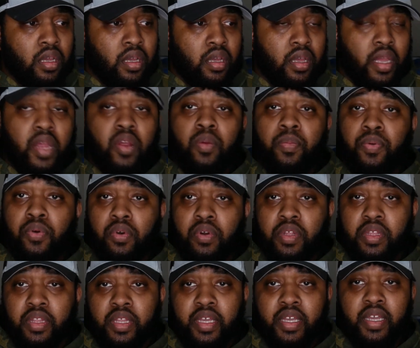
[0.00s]
He
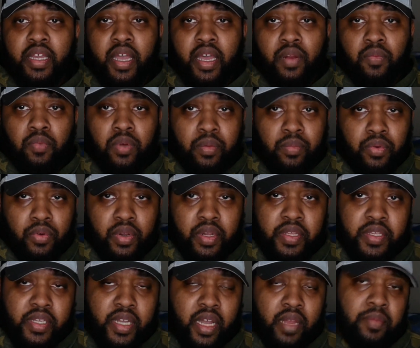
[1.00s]
reportedly, at one point in
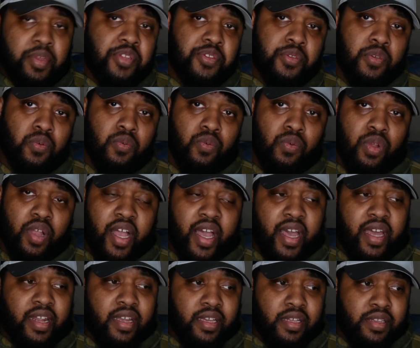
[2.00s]
time at school,
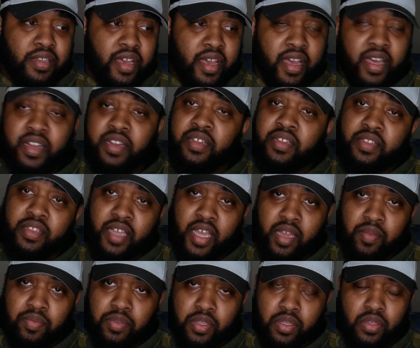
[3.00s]
had his head
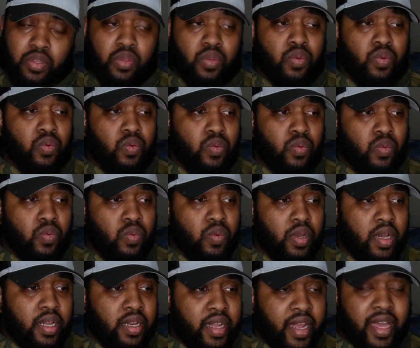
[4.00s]
taped to
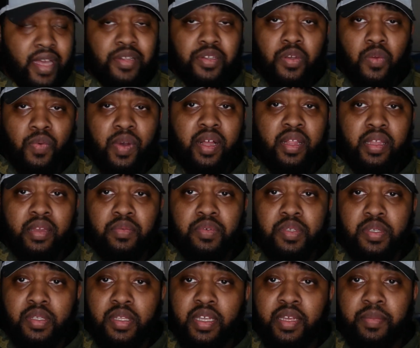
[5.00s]
a desk while he was
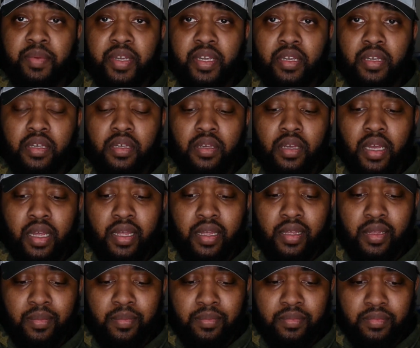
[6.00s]
sleeping.
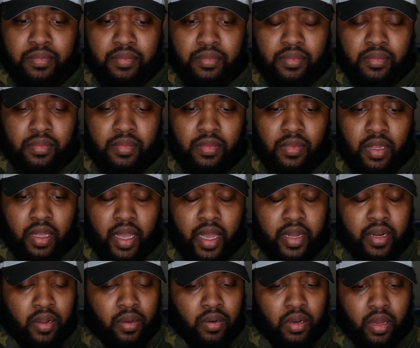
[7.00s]
I
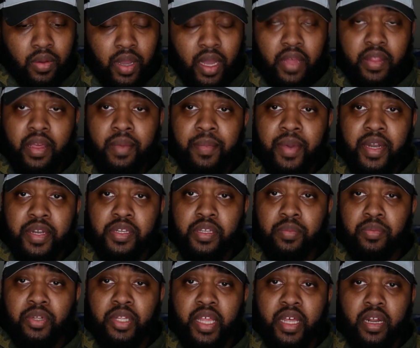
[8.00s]
don't know how they managed to
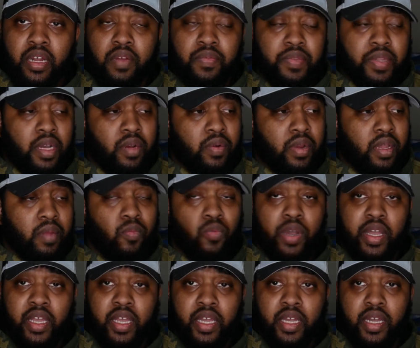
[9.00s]
pull that off without him
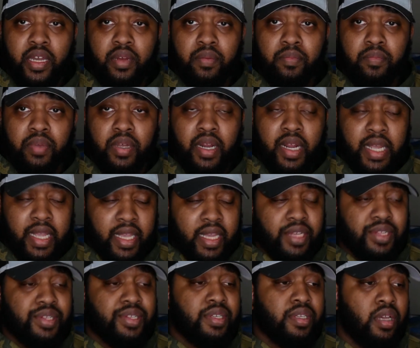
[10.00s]
waking up, but I
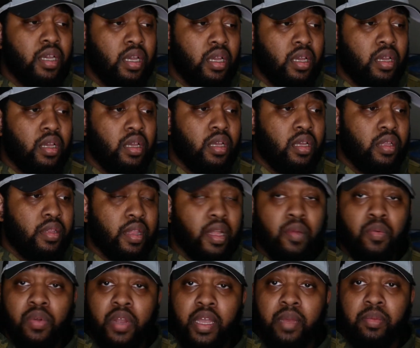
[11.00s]
guess they
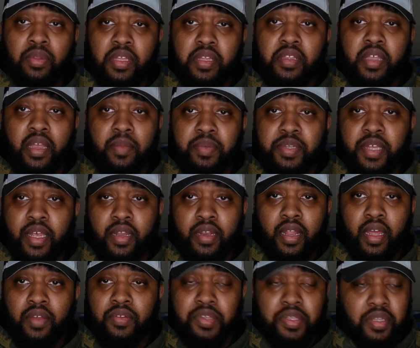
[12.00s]
were able to tape his head
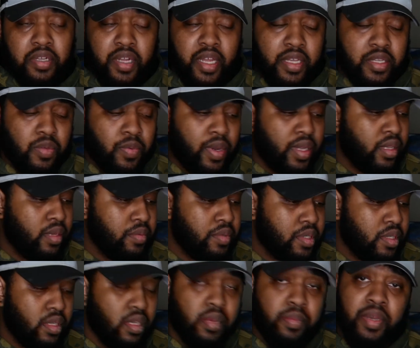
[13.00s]
down to the desk while he was
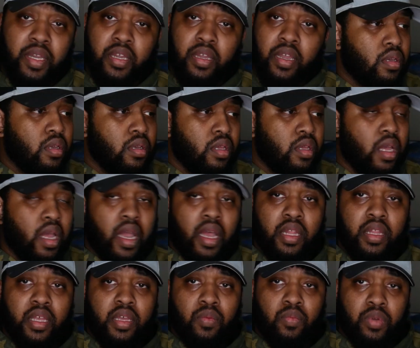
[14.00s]
sleeping.
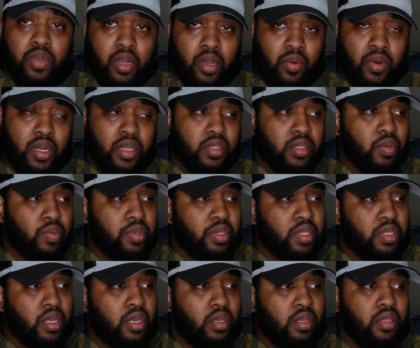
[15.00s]
Elliot would go on to
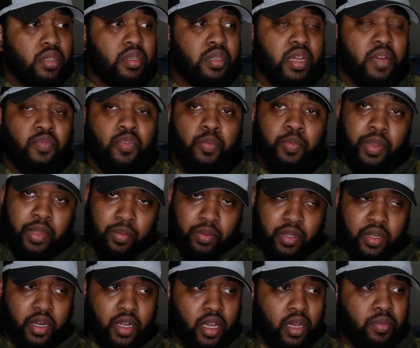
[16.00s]
assault several people
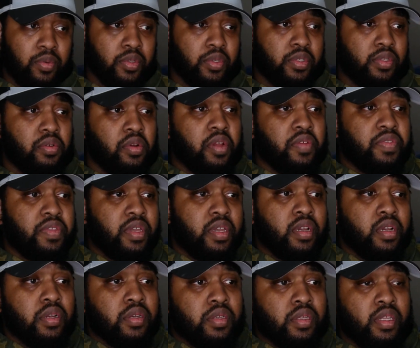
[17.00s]
and couples throughout the
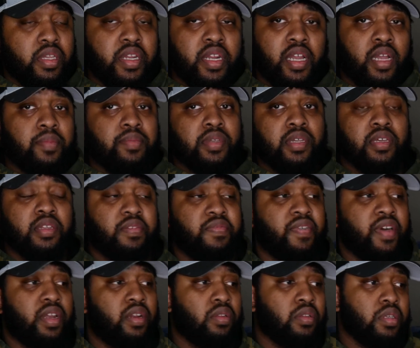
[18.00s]
years leading up to his
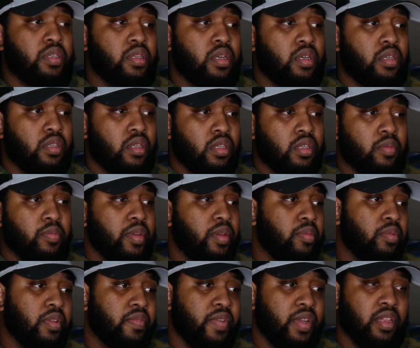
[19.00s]
final assault on the
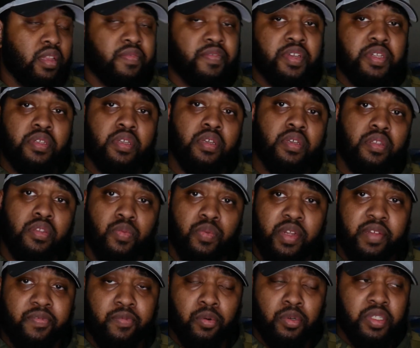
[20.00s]
people of Isla Vista in
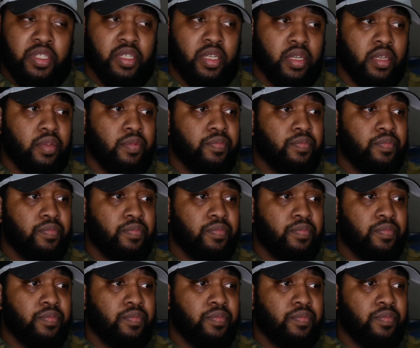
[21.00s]
2014.